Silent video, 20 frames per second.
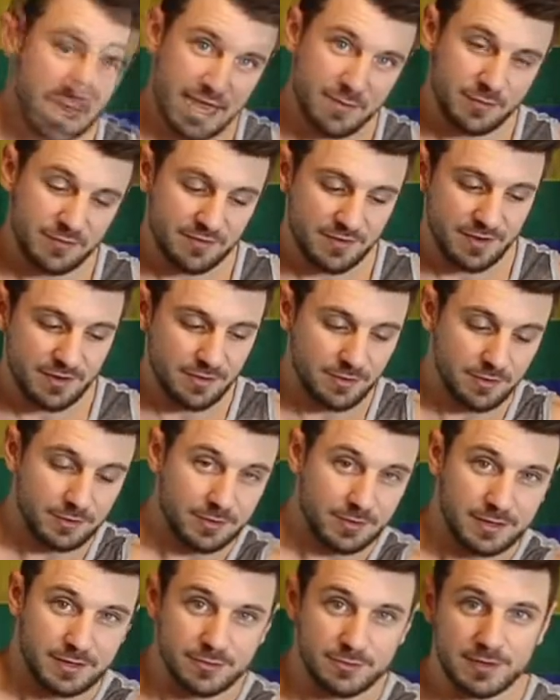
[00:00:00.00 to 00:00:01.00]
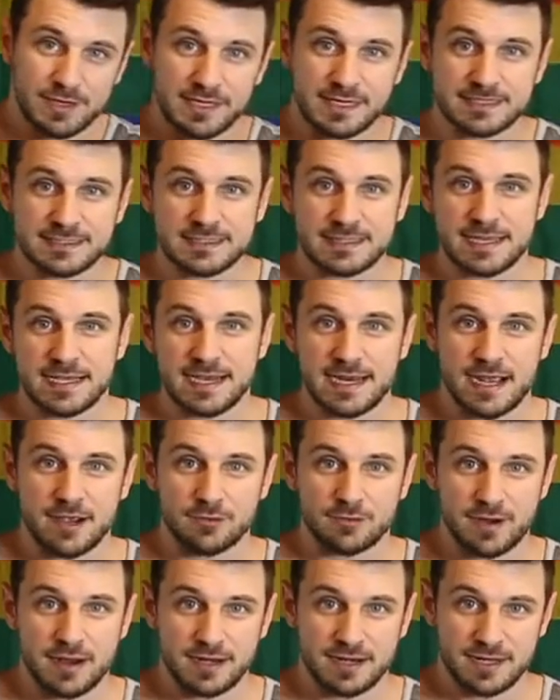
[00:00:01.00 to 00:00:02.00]
And we've got all our ingredients laid out
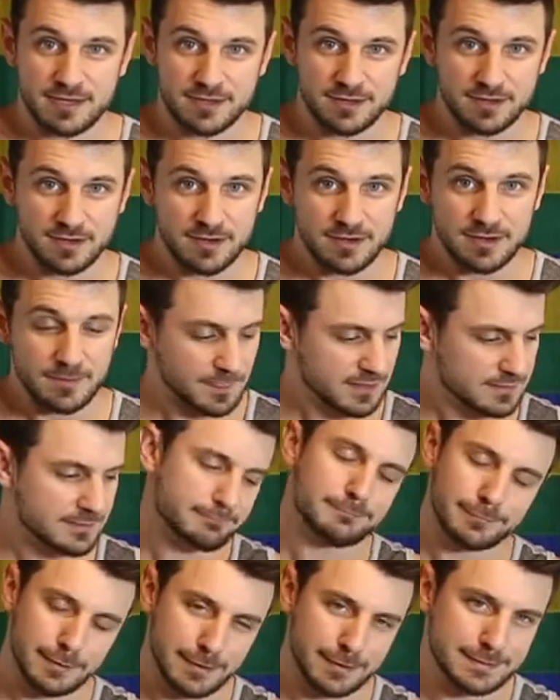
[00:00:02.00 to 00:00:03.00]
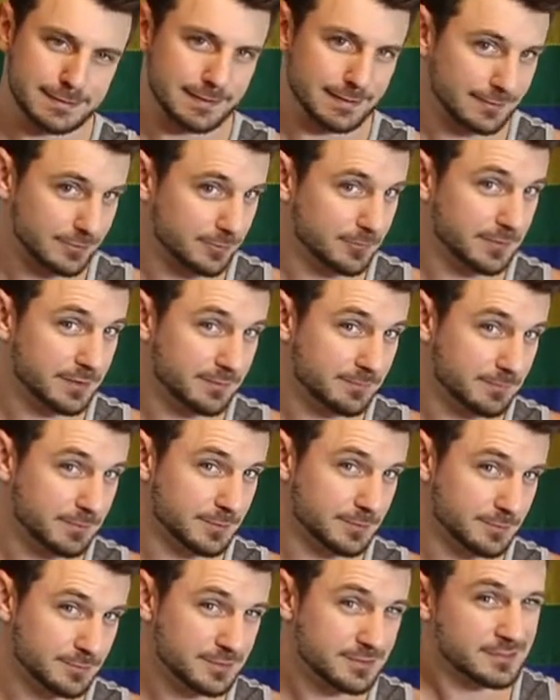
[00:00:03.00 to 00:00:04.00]
right here, plus a little bit of
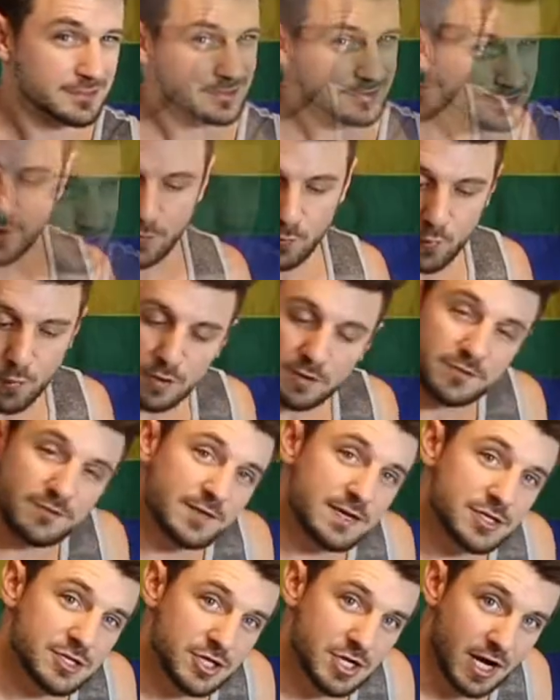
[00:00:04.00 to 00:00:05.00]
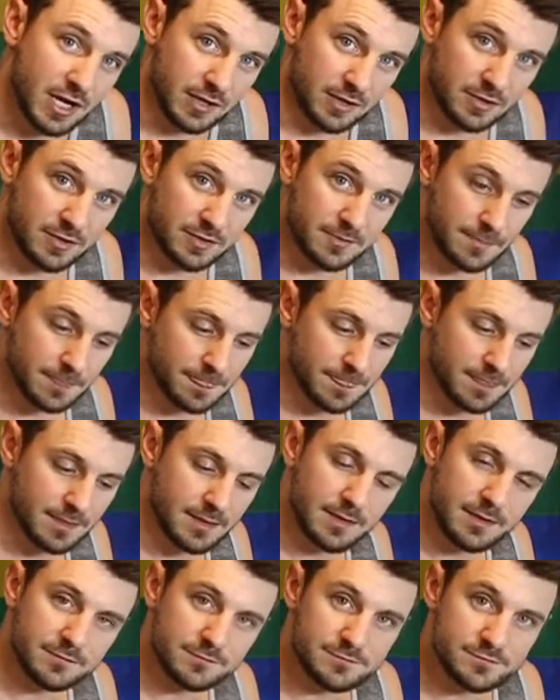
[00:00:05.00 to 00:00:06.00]
booze. We've got one of each color
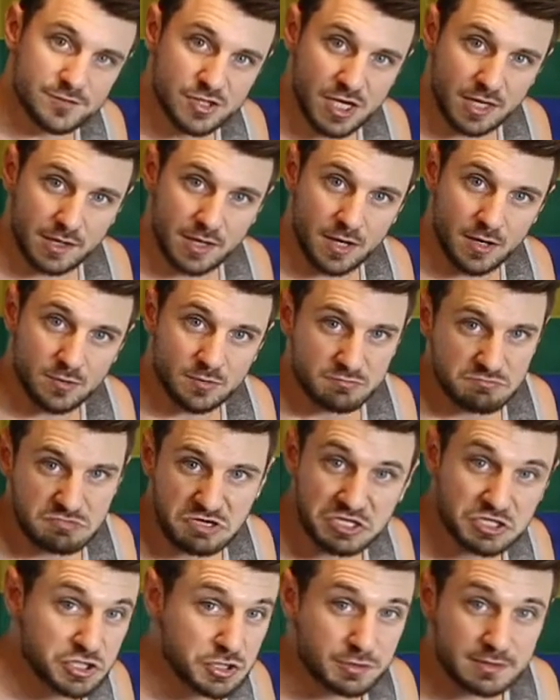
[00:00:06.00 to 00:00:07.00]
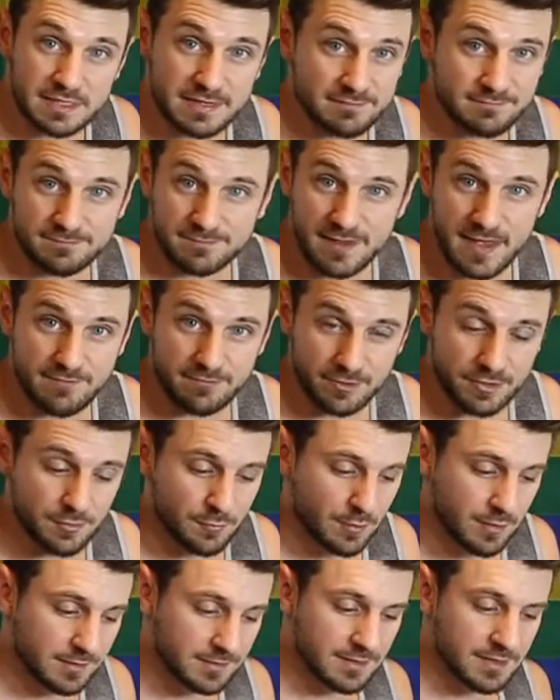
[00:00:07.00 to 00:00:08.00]
of Jell-o. You can choose any flavor you
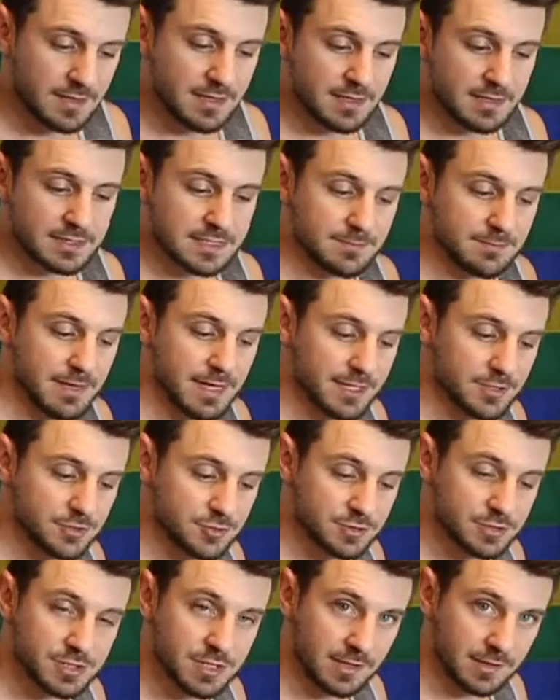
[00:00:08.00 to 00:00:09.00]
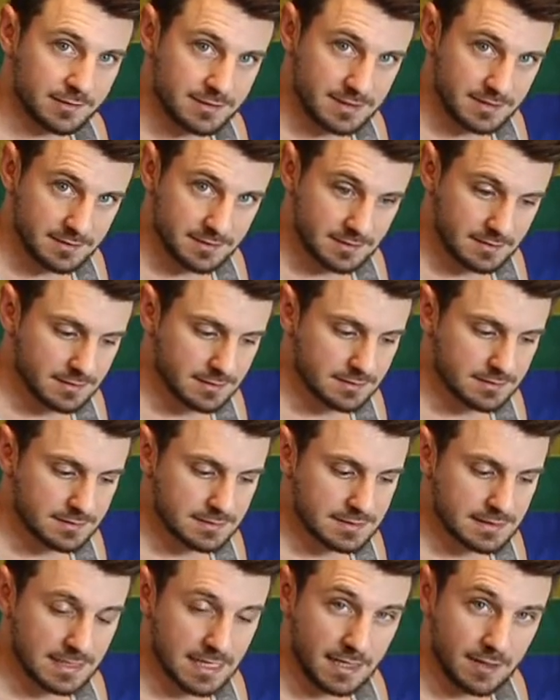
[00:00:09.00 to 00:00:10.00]
want. Some extra gelatin
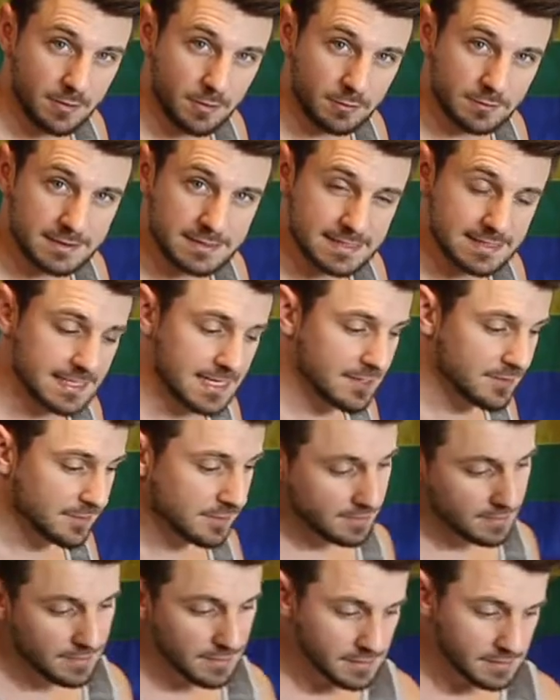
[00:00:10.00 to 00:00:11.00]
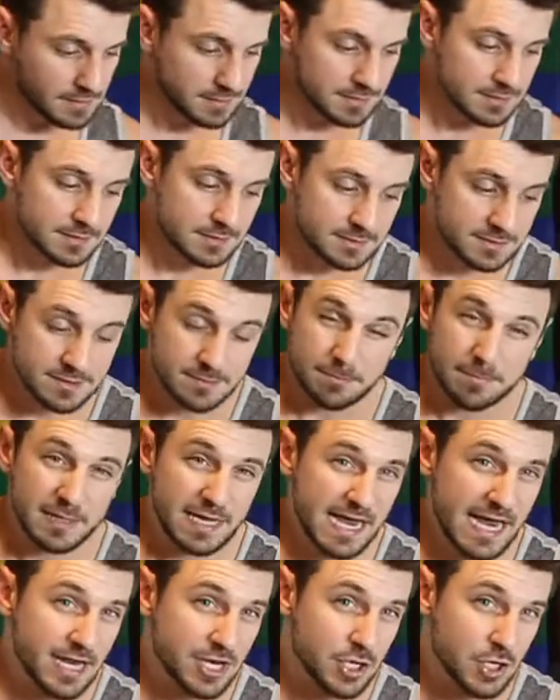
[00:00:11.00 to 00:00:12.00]
to kind of hold it together. Some
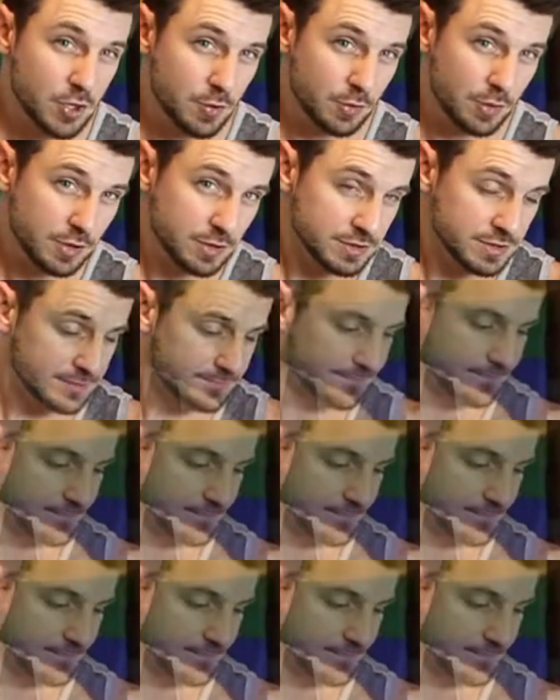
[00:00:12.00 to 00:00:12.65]
plain yogurt.